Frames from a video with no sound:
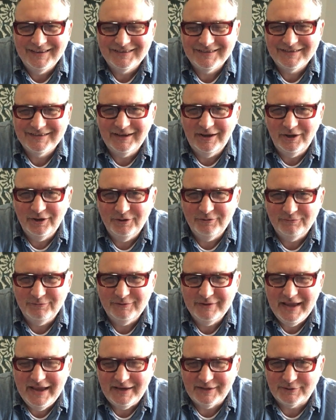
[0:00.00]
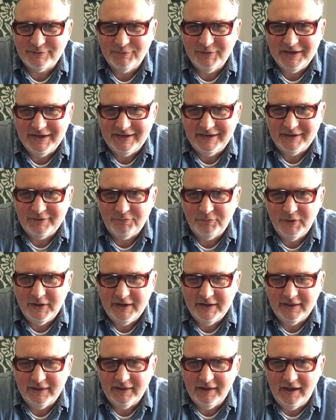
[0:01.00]
So next week
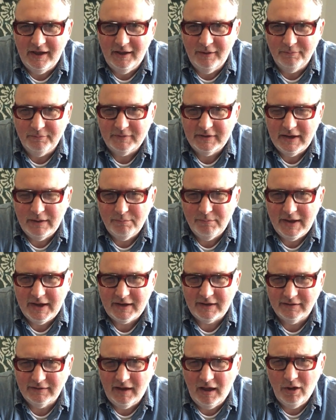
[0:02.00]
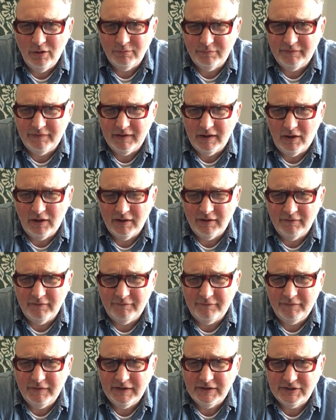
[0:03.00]
we'll um, come back and hopefully I'll uh,
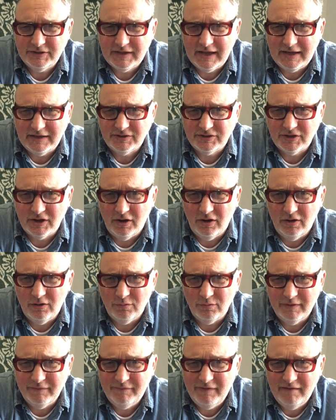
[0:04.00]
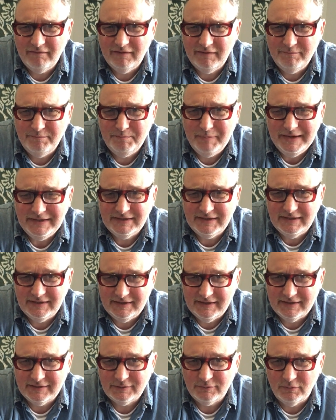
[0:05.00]
finish that chart. We're very busy
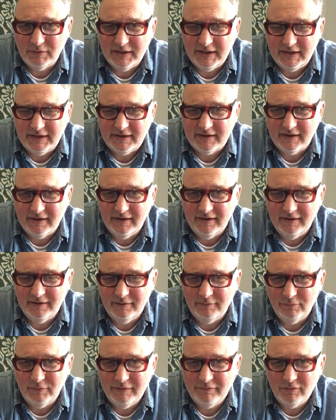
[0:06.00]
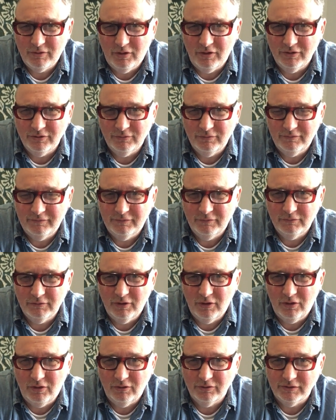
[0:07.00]
this week. Um, we've got an awful
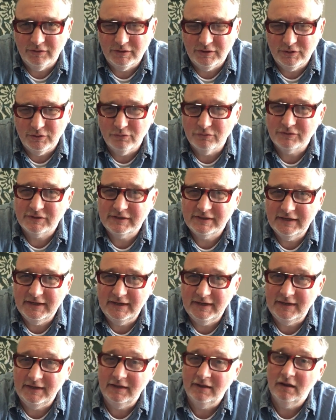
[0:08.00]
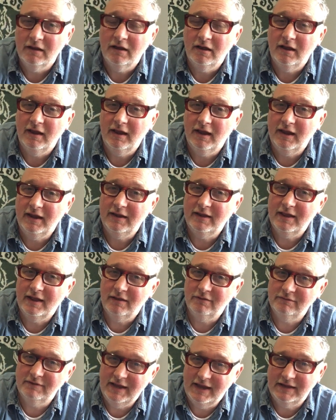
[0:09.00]
lot on and you'll see in
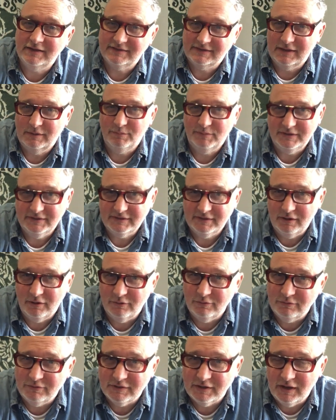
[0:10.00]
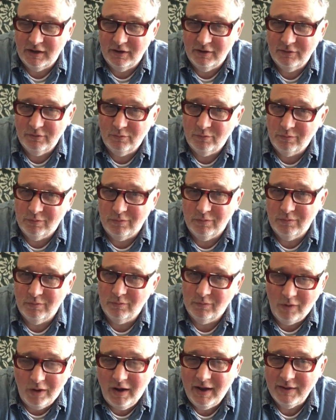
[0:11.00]
our next episode uh,
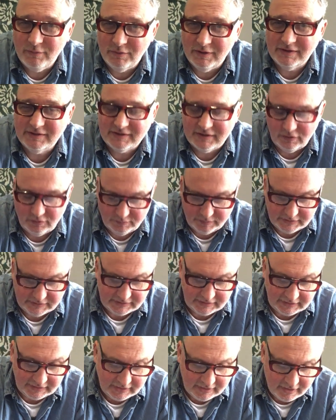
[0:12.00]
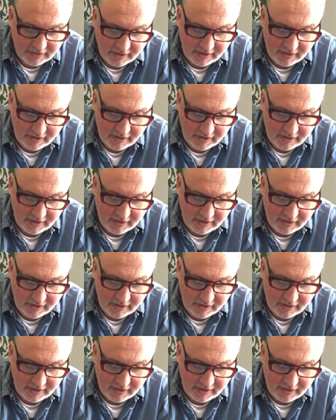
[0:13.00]
why we're so busy.